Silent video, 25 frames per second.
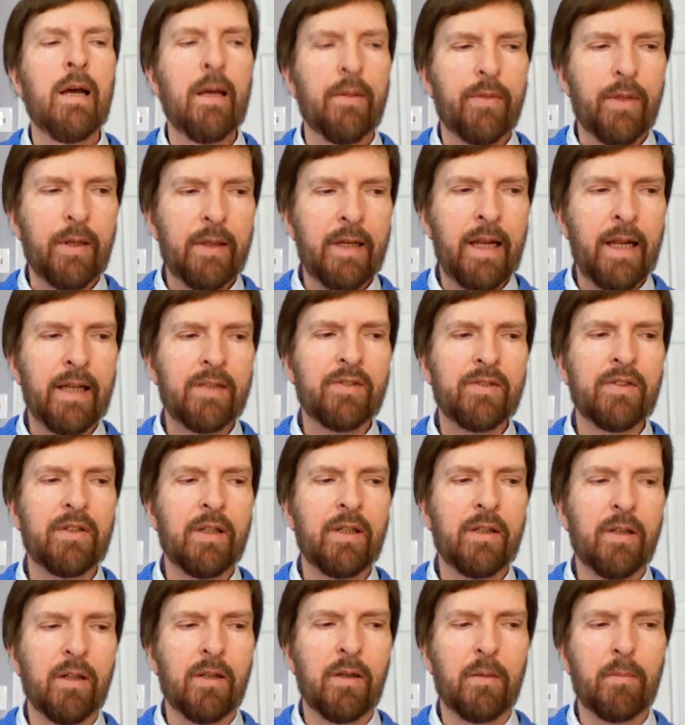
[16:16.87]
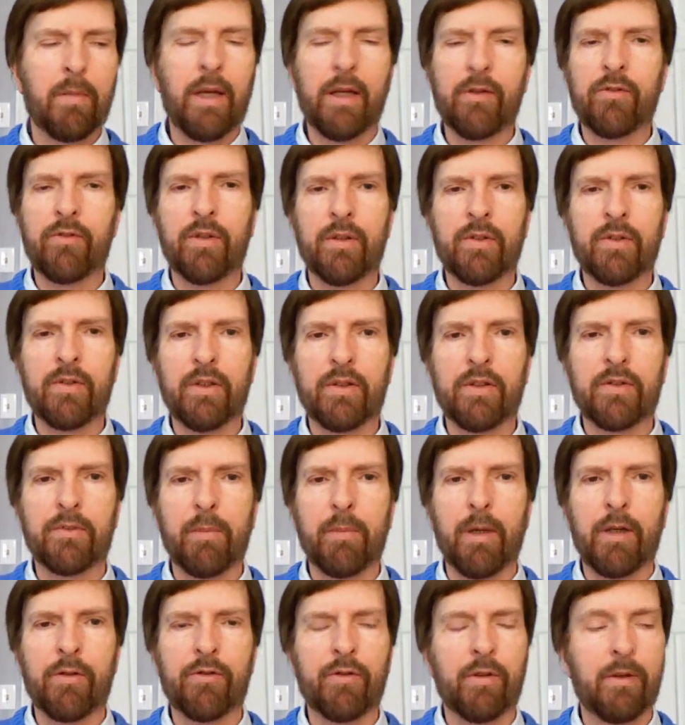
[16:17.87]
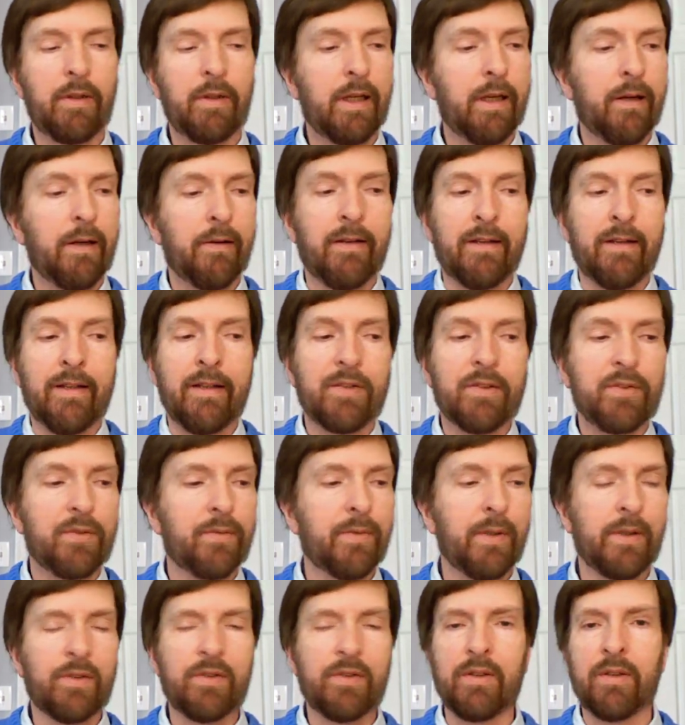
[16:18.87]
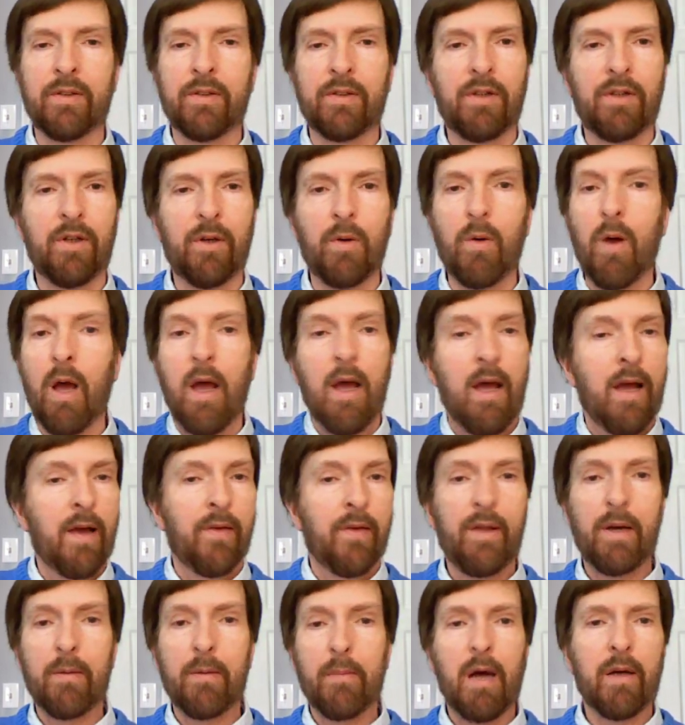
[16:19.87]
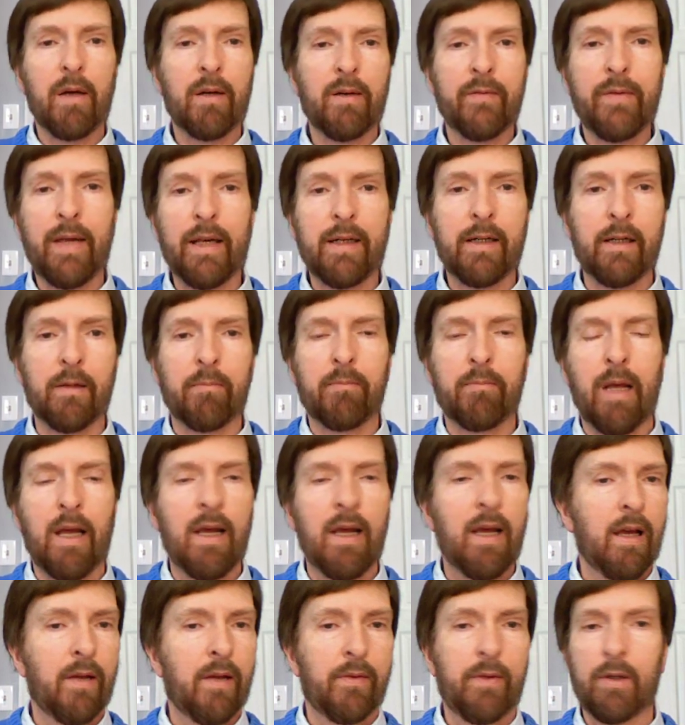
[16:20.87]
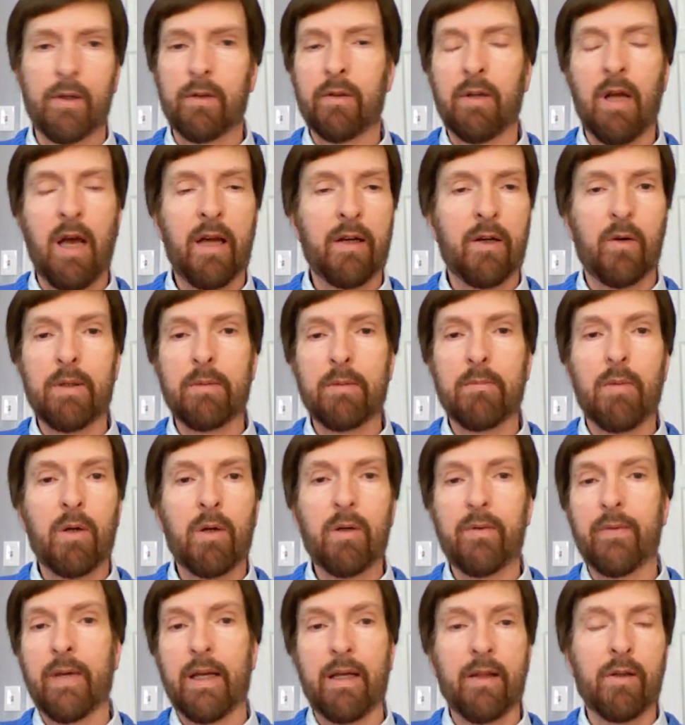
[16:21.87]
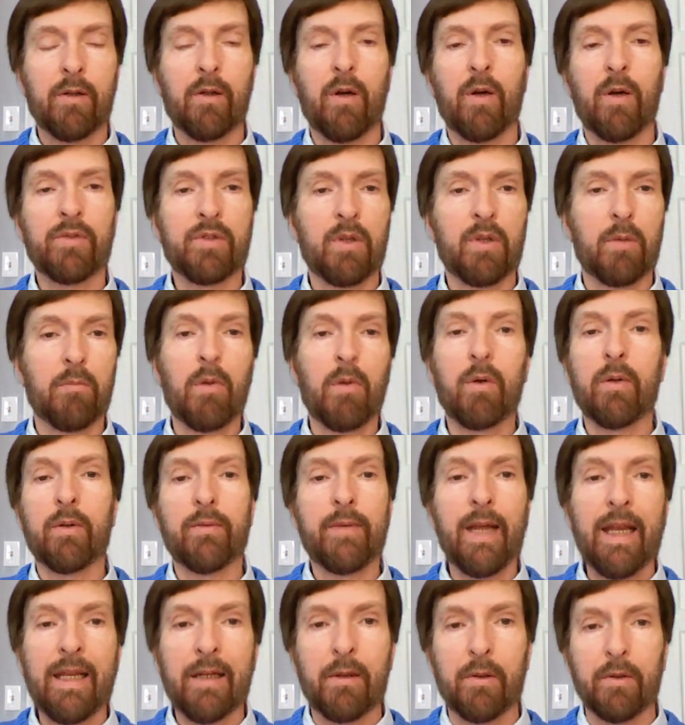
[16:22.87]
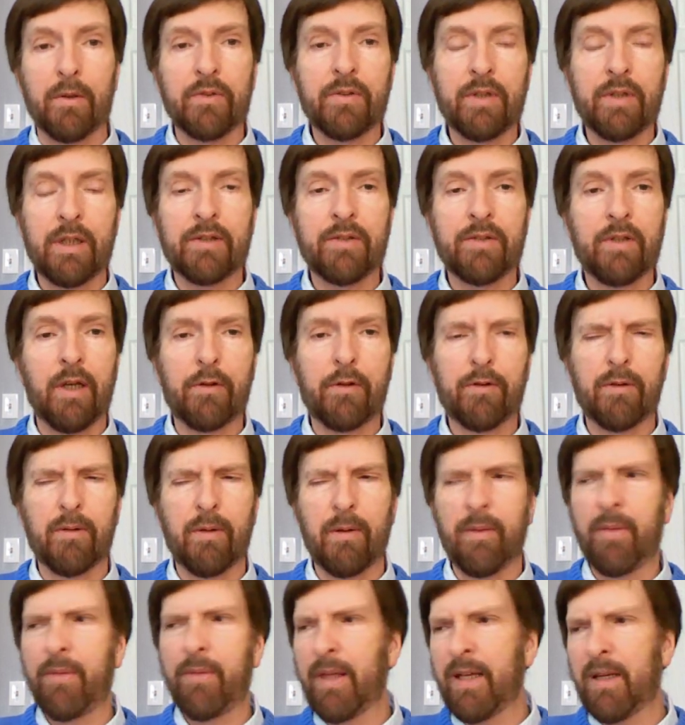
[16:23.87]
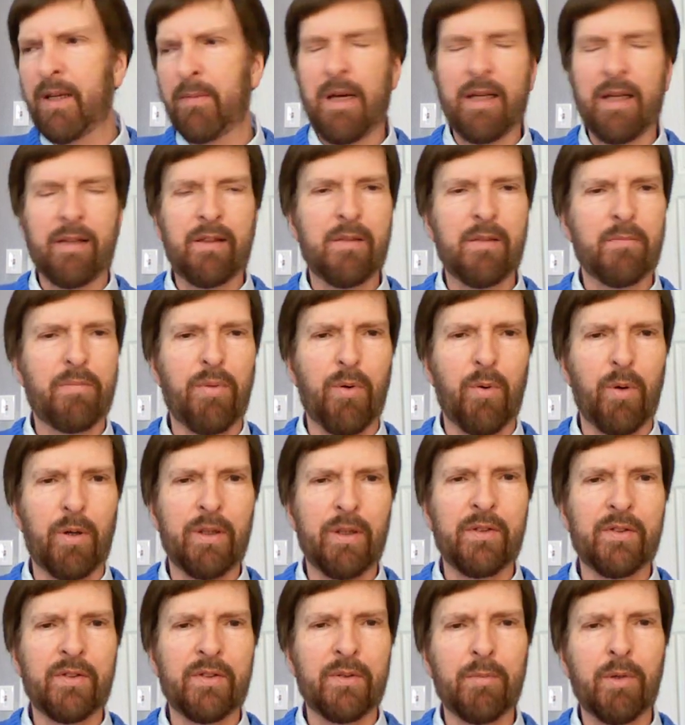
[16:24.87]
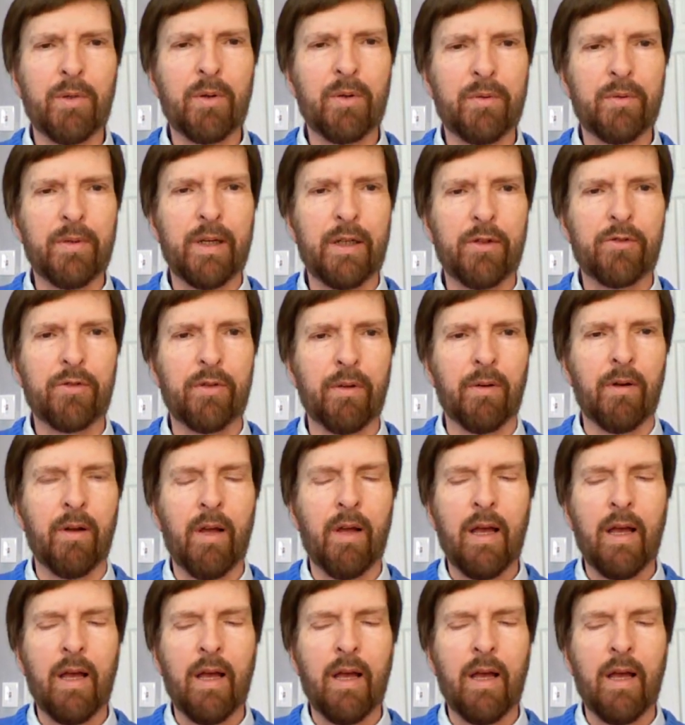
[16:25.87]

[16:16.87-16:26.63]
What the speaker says: The next of the dimensions that's mentioned here, and this fits in too, they're motivated. They're not only motivated, they're also motivators, etc. And think about the importance of motivation.